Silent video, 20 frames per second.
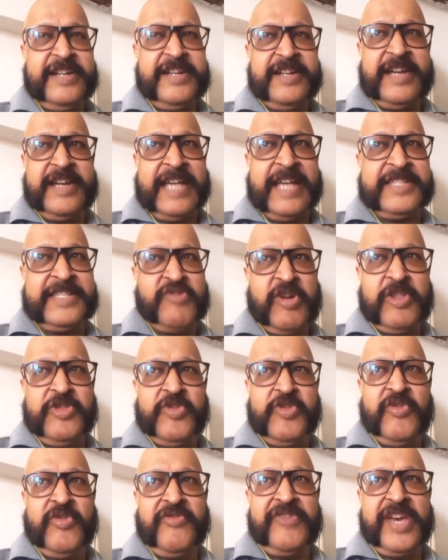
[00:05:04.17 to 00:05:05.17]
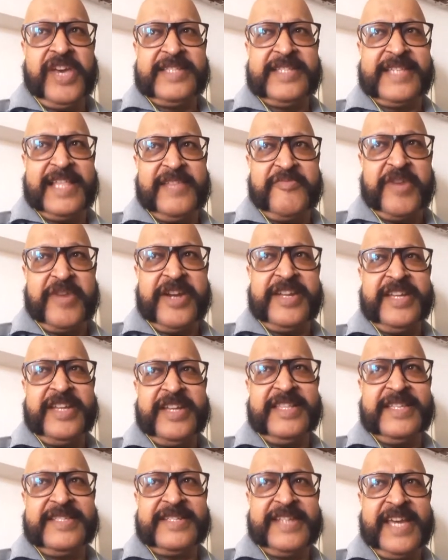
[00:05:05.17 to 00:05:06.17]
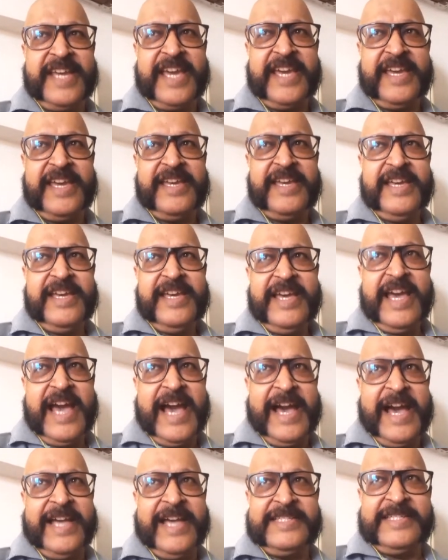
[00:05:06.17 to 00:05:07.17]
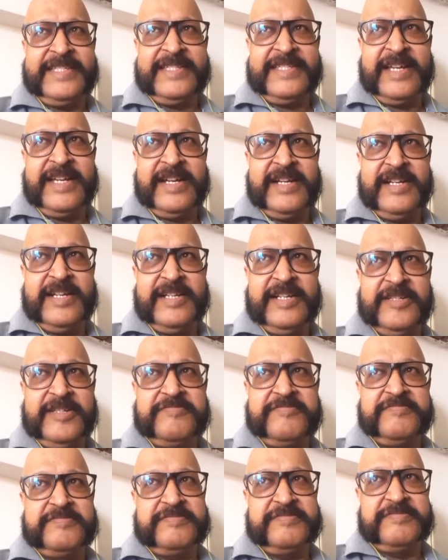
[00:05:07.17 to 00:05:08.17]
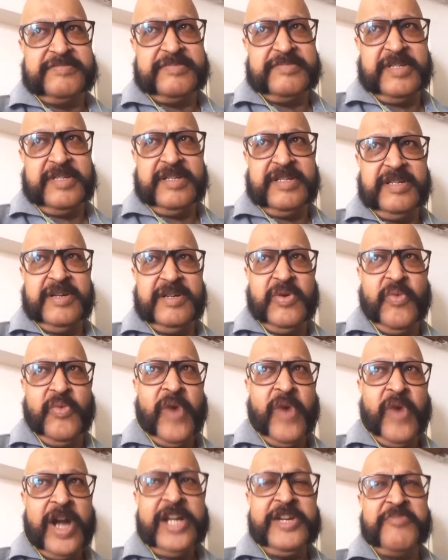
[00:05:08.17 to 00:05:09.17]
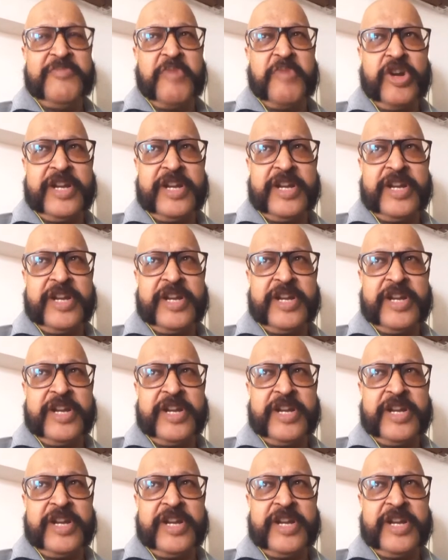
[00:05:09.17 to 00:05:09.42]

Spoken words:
as you all know, we are celebrating this day as World Book